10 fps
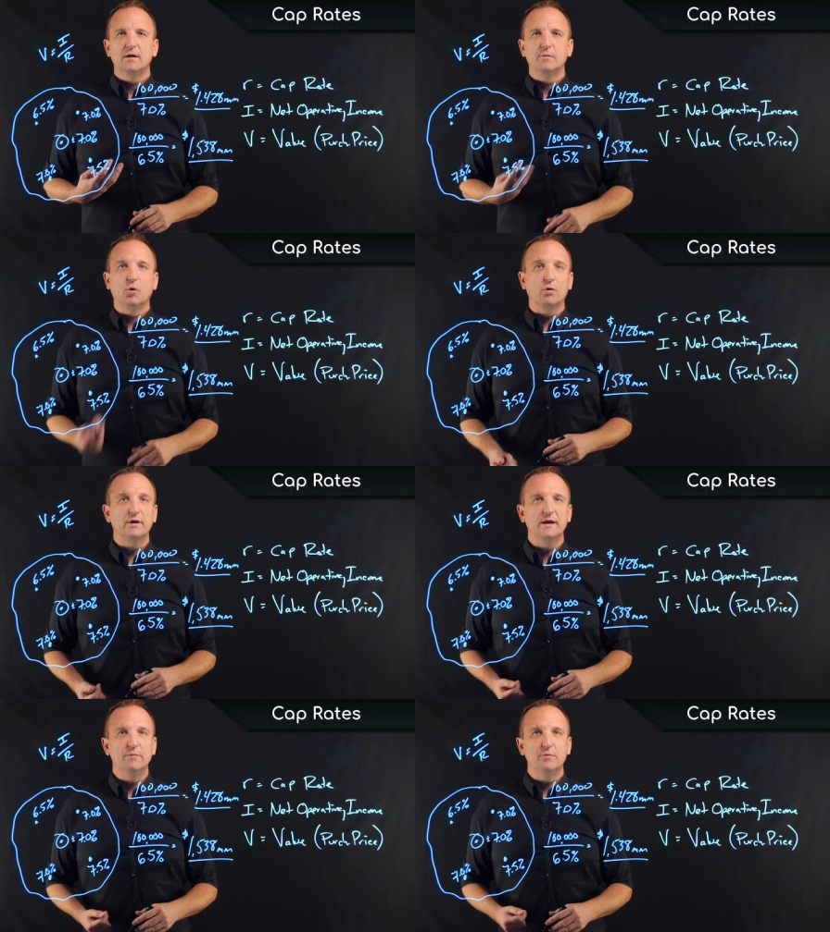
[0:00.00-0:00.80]

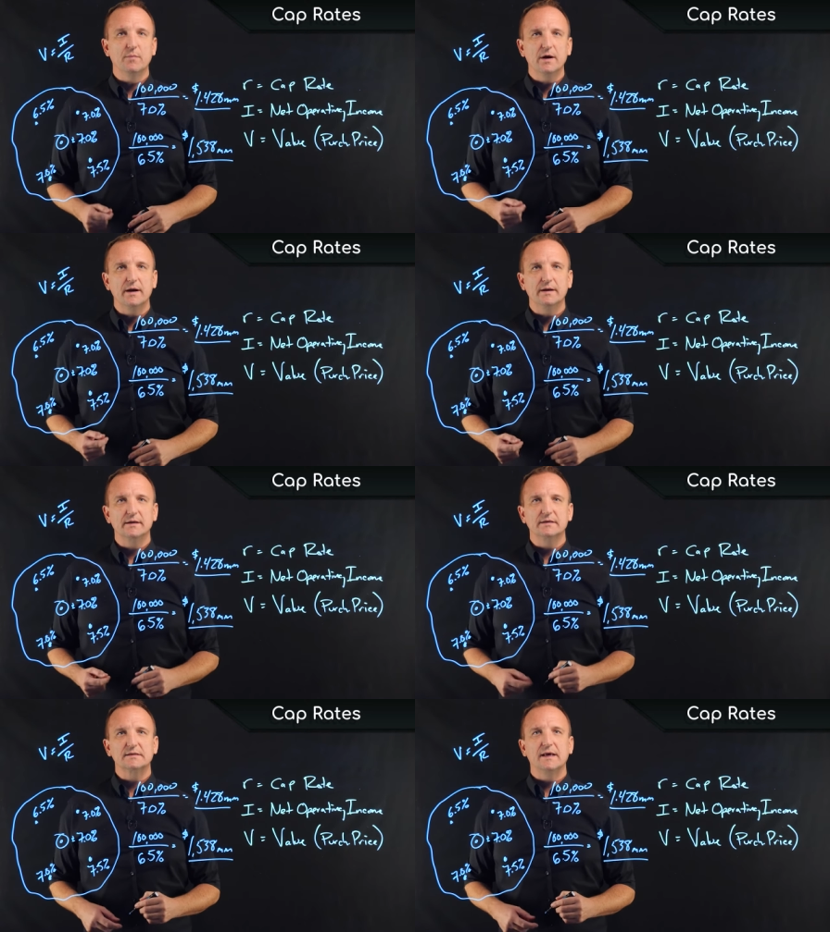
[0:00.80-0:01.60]
Important to keep in
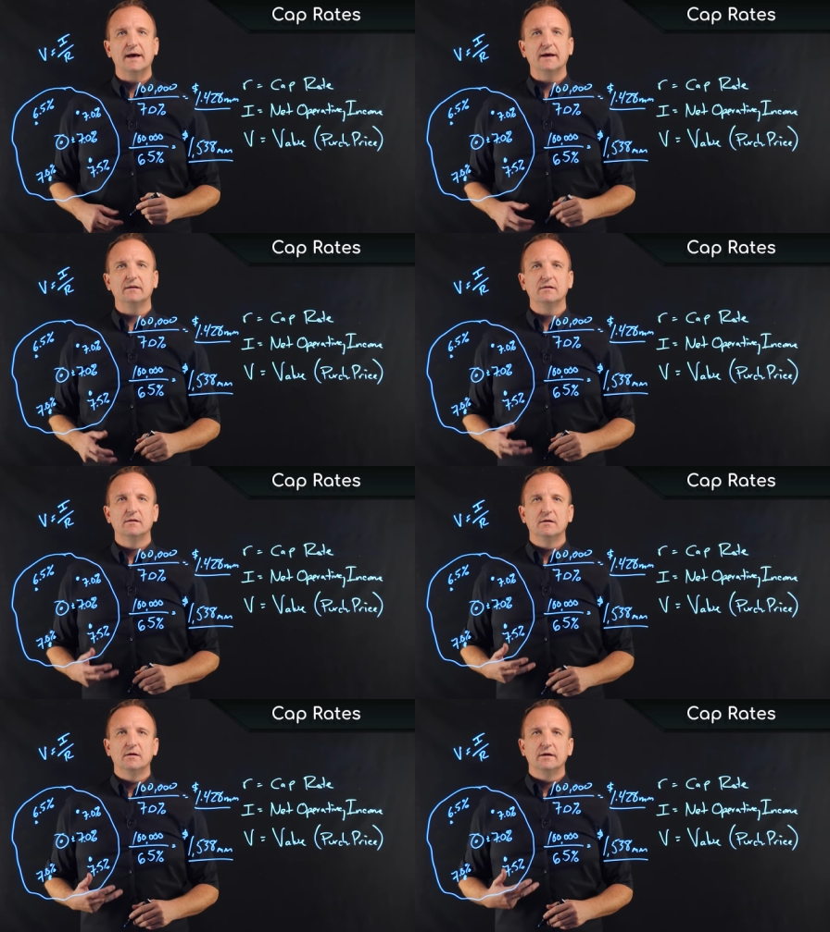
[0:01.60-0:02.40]
mind is that
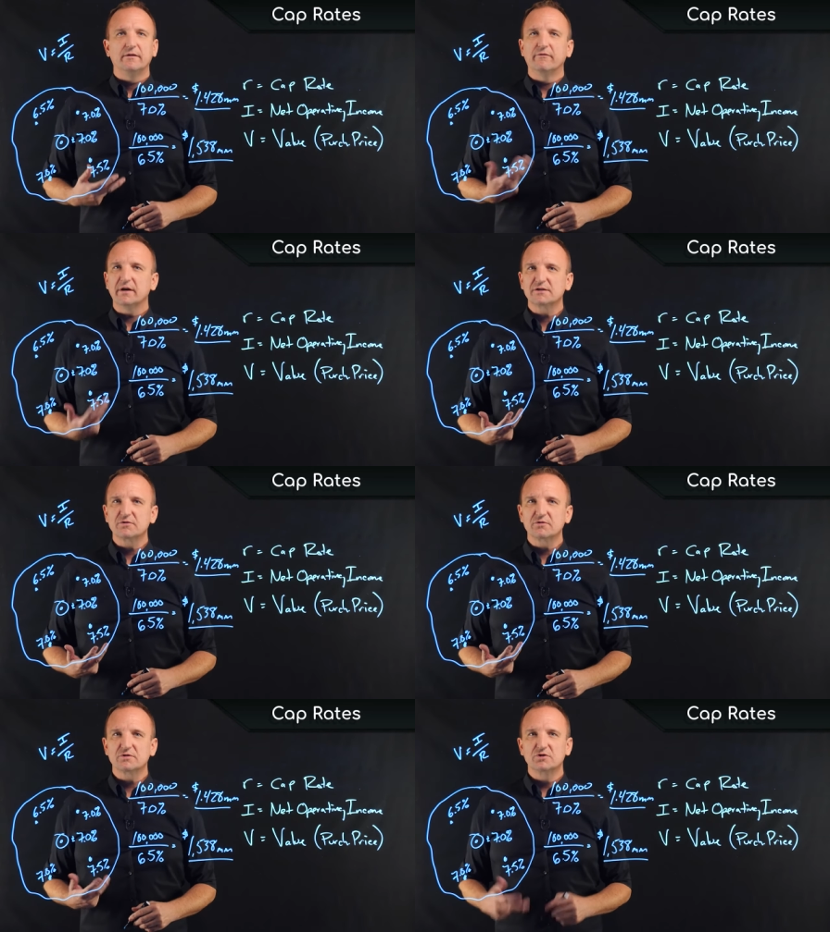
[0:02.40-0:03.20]

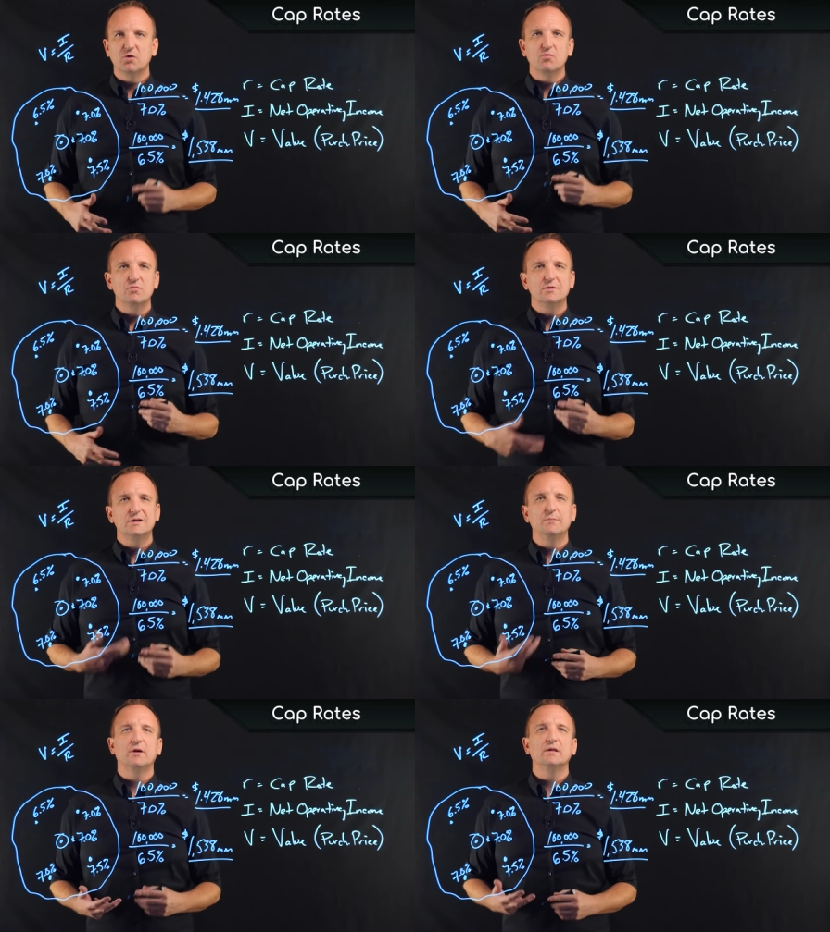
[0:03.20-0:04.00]
investors don't
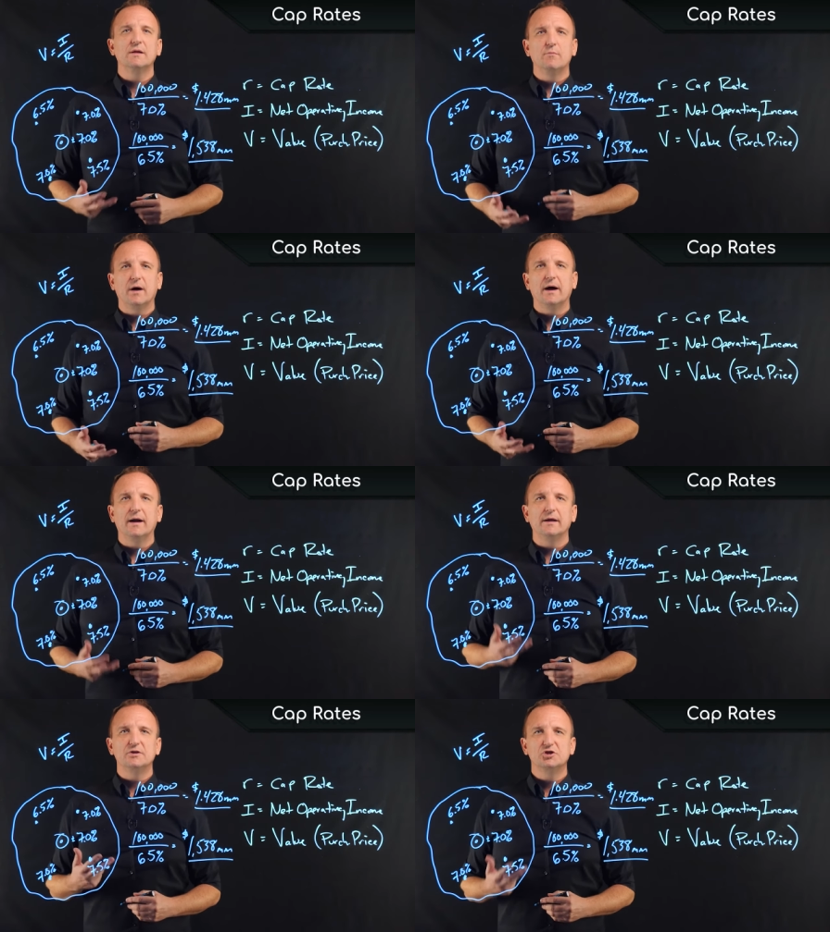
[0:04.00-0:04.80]
typically
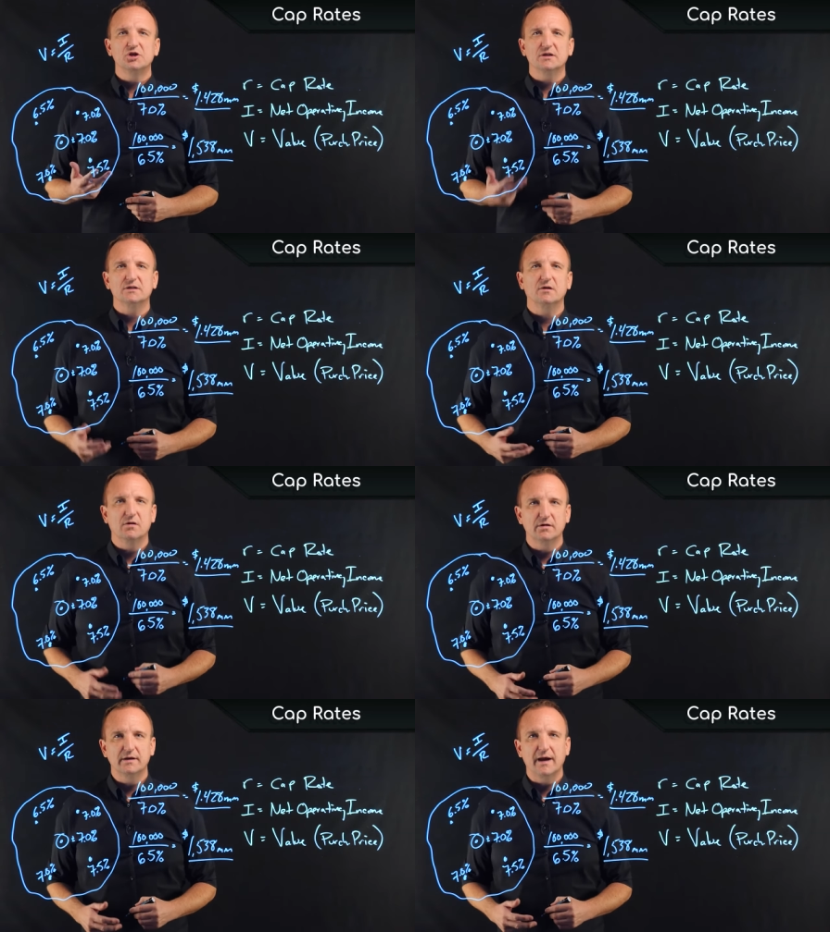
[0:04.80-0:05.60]
buy just
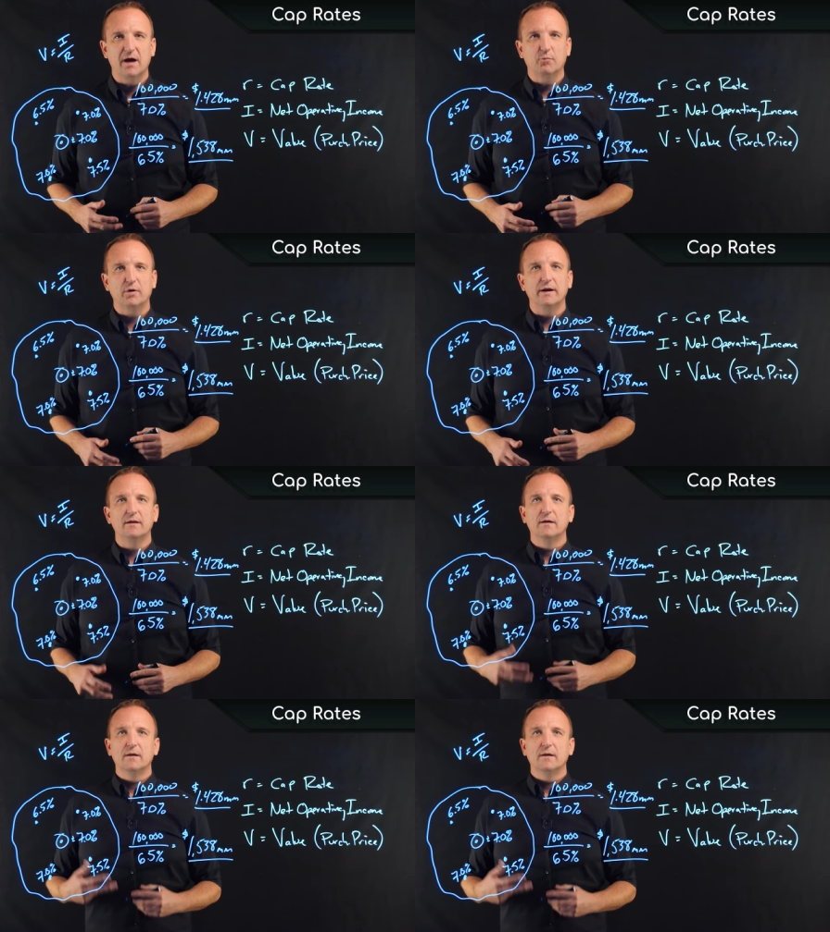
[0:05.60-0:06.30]
on cap rate.